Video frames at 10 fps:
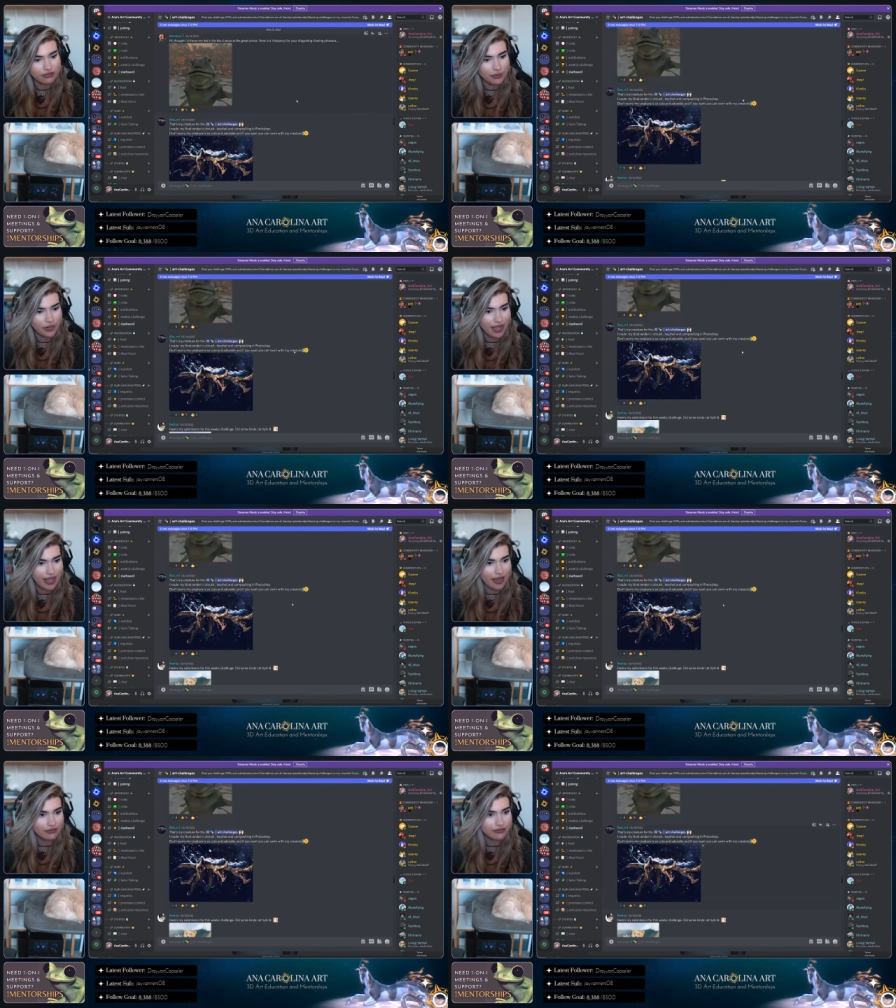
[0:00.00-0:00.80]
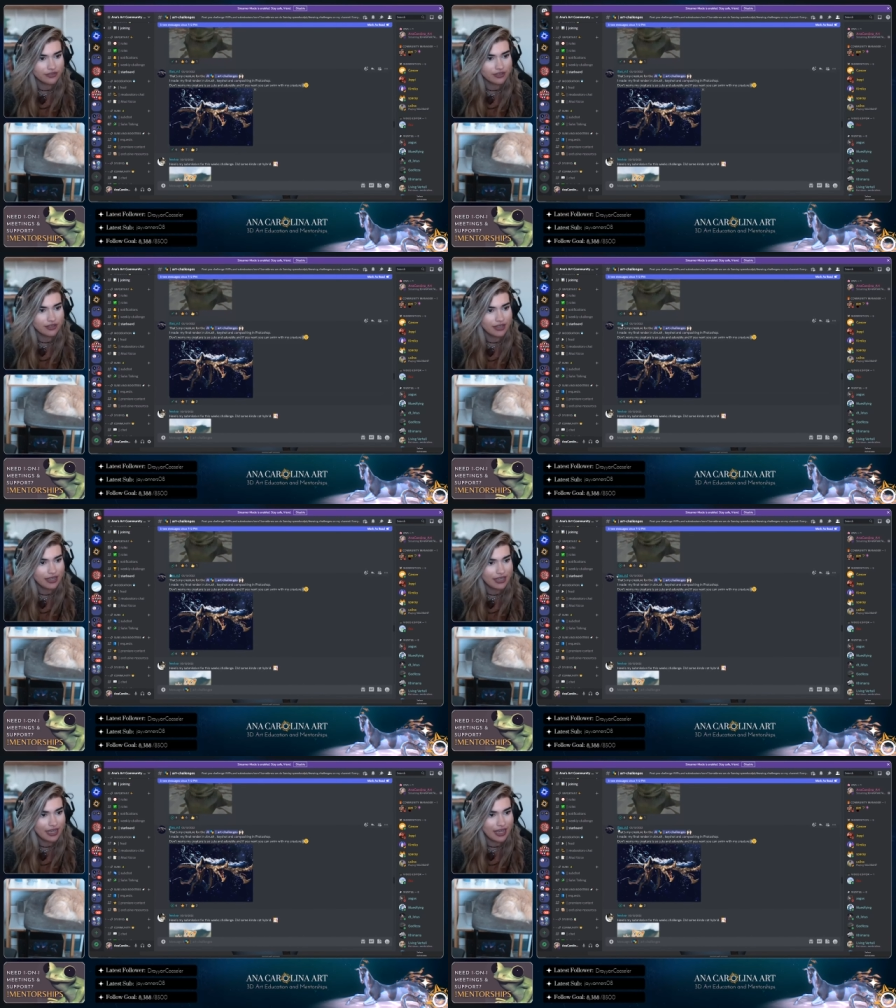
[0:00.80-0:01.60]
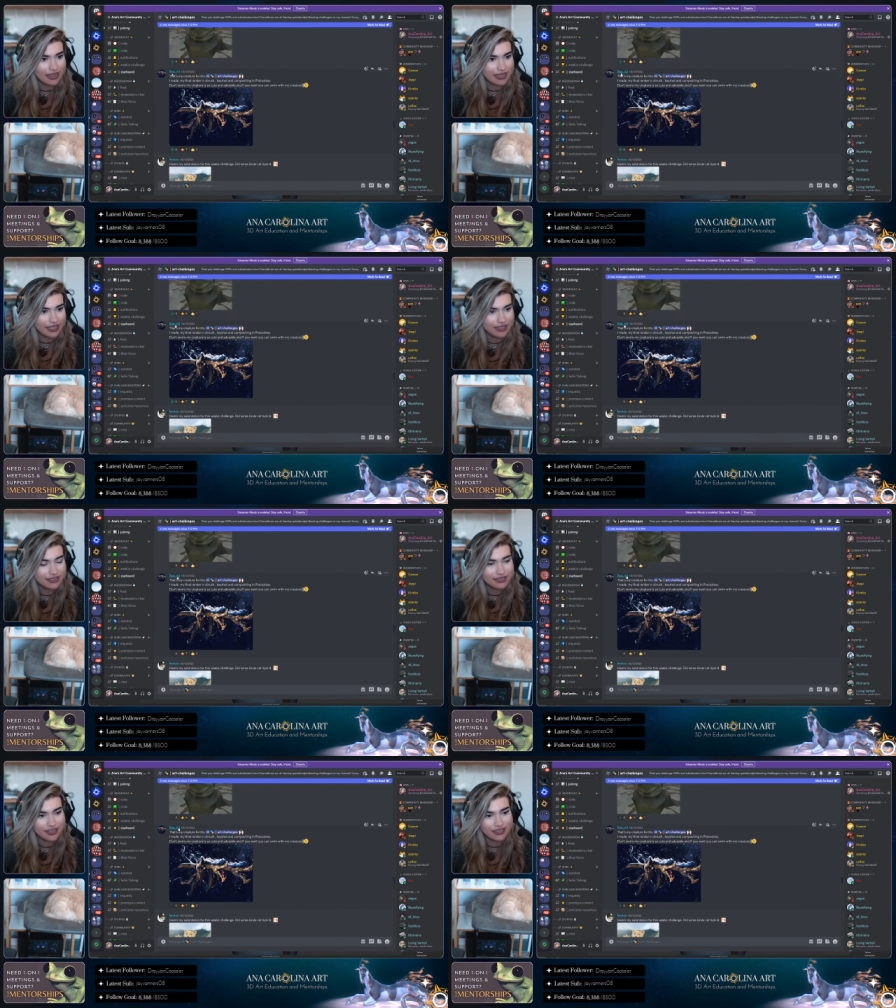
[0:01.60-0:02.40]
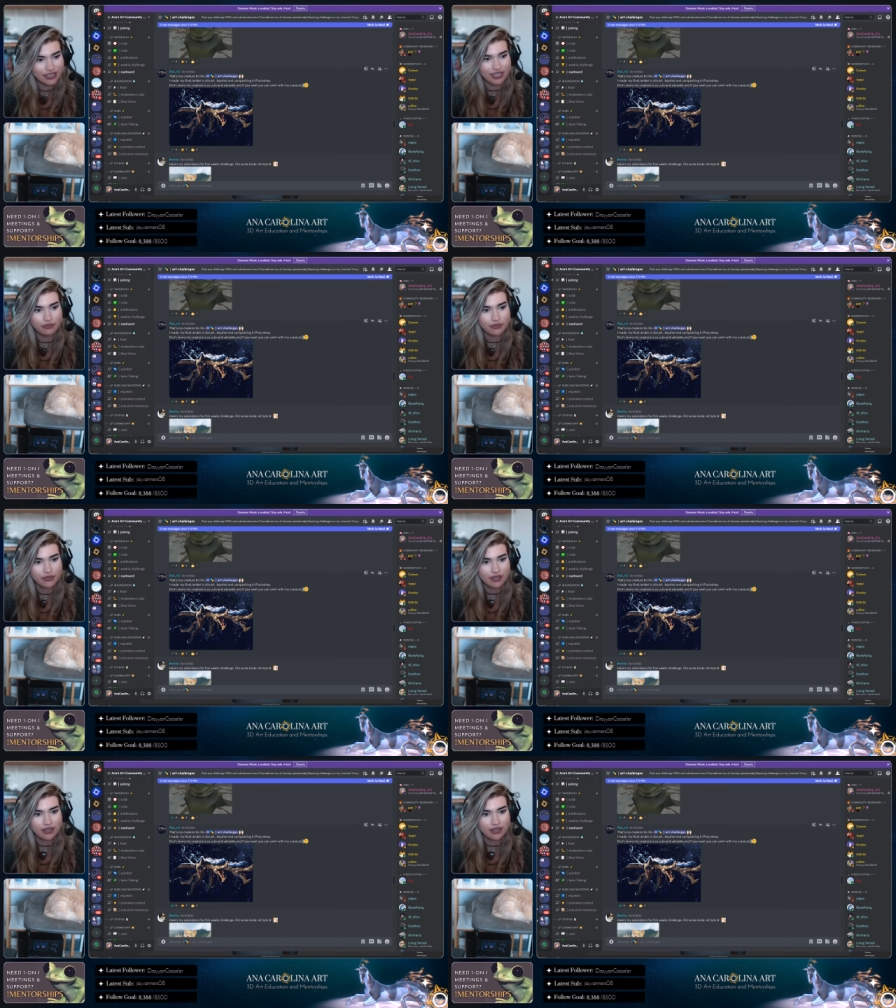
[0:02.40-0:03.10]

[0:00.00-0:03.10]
Then we have Elias and D.